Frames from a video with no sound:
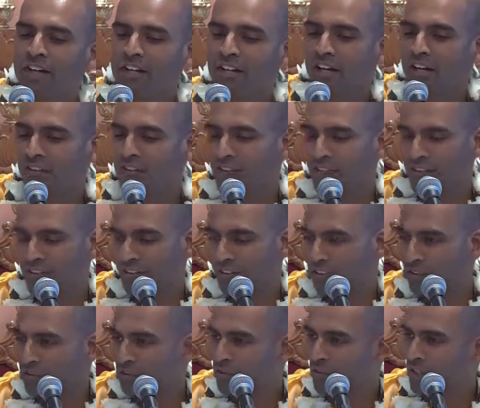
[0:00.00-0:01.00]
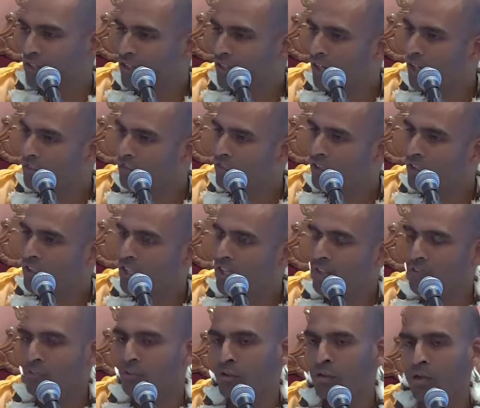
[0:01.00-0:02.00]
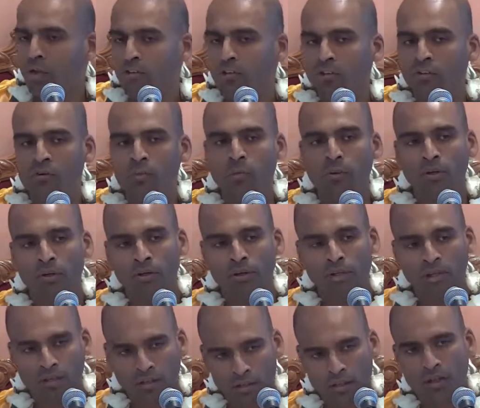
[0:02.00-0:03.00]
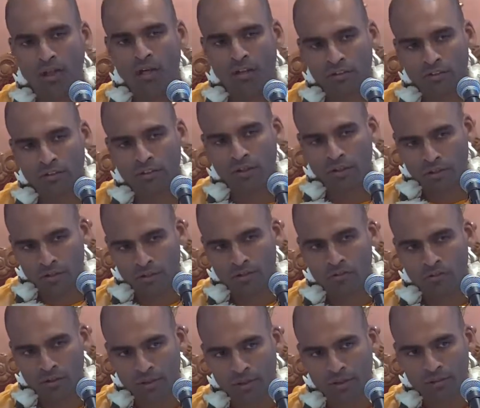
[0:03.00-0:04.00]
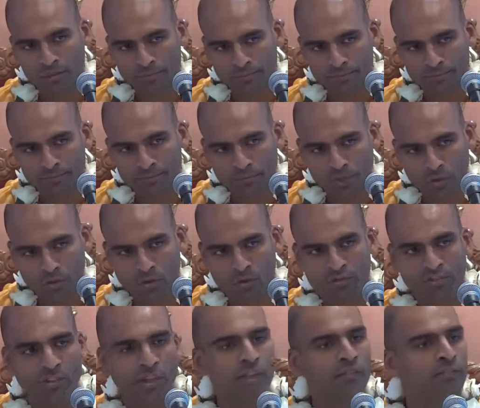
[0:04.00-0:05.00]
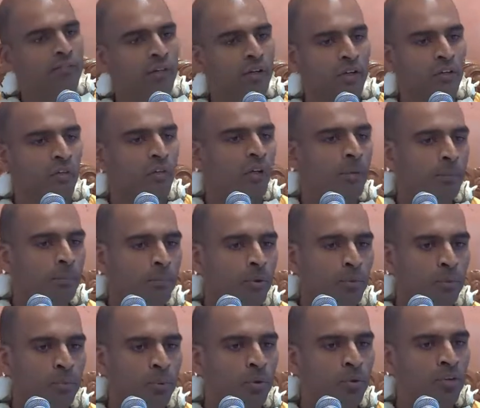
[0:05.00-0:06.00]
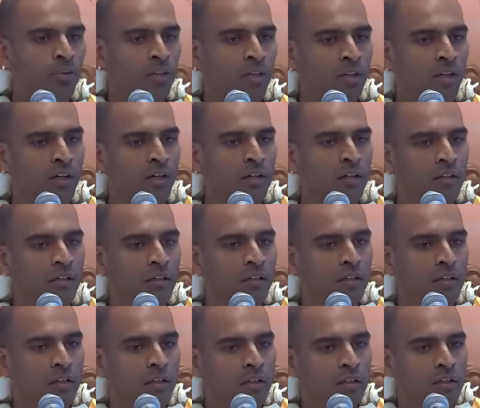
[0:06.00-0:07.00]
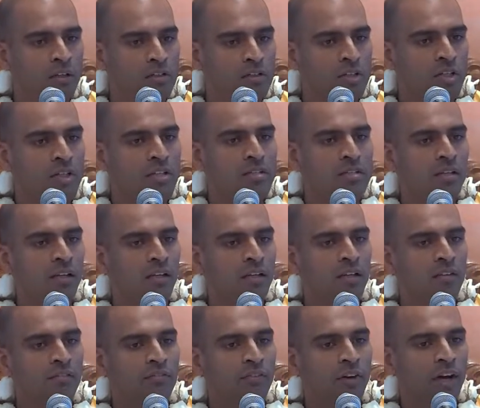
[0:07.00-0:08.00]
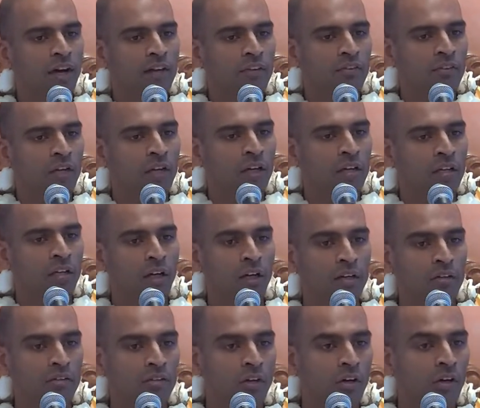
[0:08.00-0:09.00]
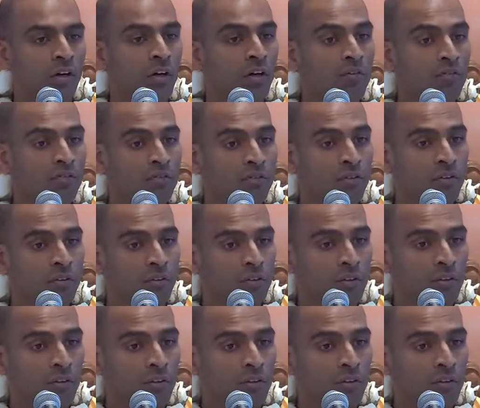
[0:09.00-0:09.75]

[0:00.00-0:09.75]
occurrence in Vrindavan has a corresponding anartha, isn't it? So say for example, Putana, she signifies the anartha of